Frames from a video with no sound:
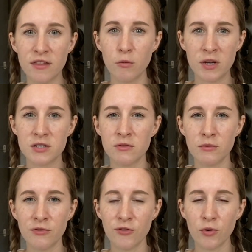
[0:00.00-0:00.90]
it went to
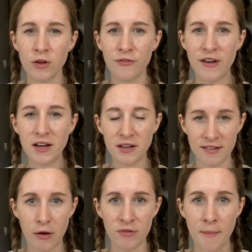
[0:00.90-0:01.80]
full effect because
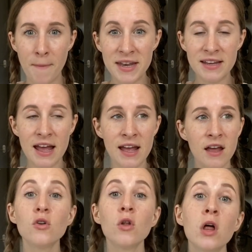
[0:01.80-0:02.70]
that was a Monday.
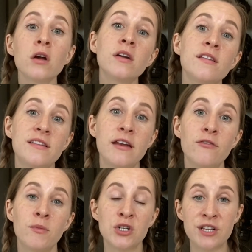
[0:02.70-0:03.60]
No longer in a state of
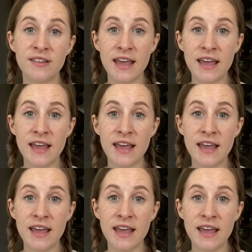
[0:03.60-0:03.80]
emergency.